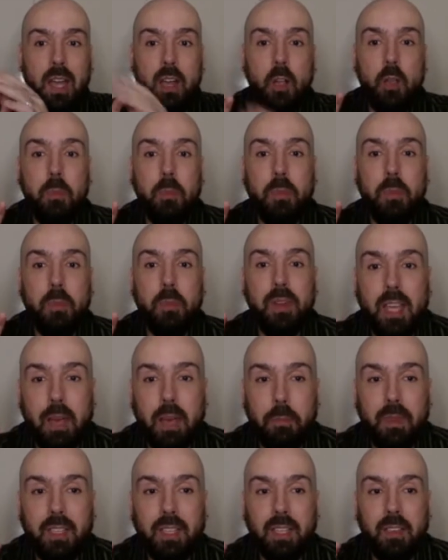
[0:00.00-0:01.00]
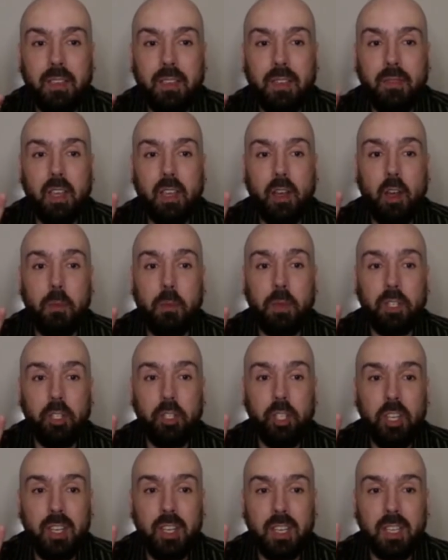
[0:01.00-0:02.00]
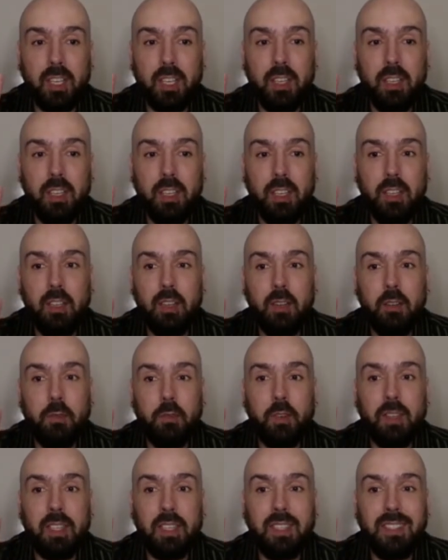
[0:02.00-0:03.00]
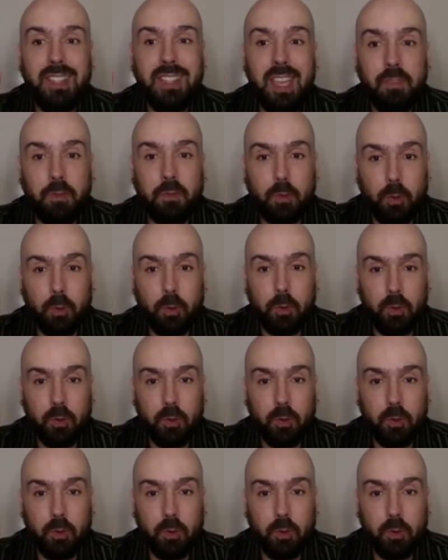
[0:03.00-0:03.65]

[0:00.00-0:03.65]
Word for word: opening up and giving an opportunity for the devil.